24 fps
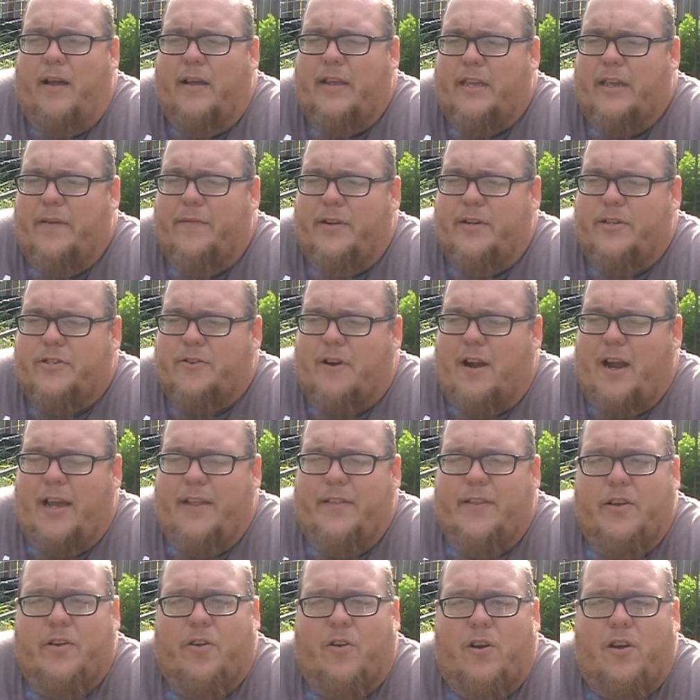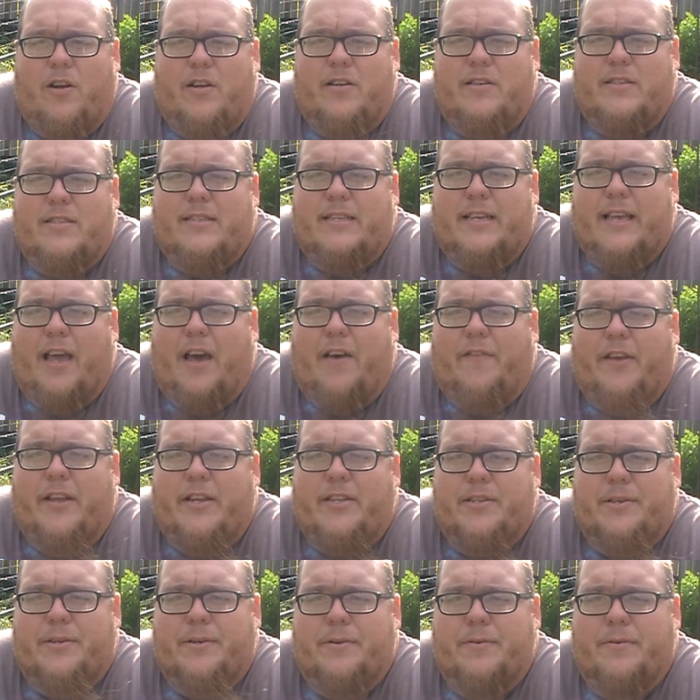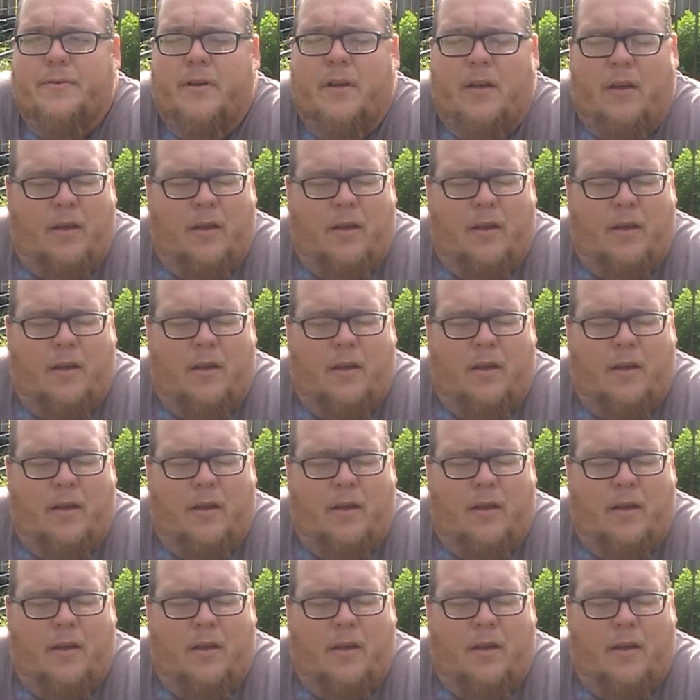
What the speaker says: Give it a try in the garden, see how they do.